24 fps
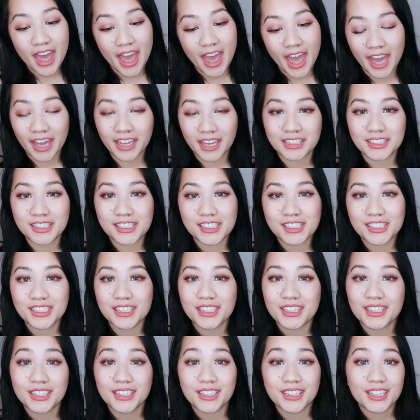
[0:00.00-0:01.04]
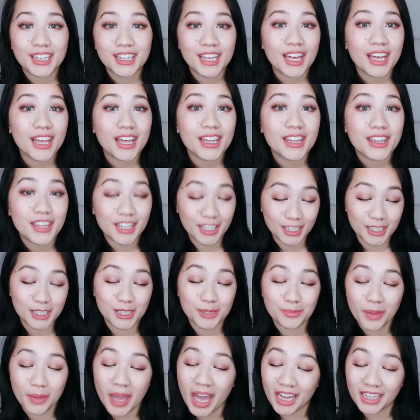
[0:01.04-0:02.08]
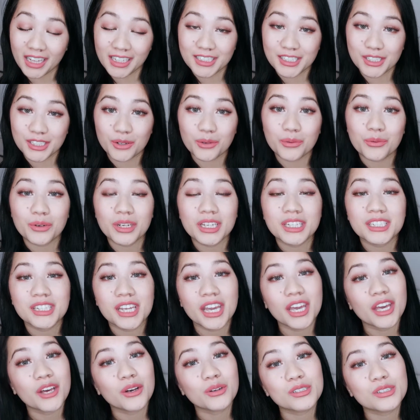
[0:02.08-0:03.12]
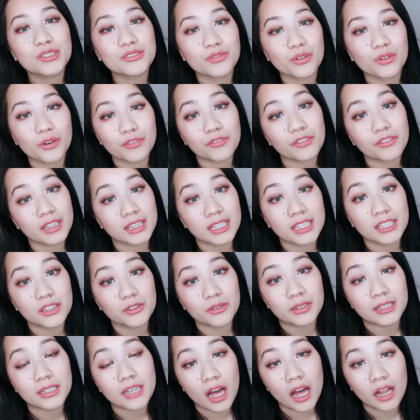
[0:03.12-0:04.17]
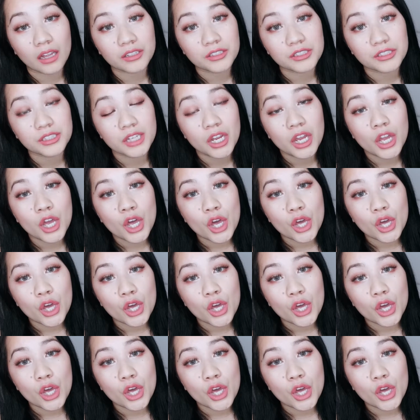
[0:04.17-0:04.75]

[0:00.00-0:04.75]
and this palette retails for $53.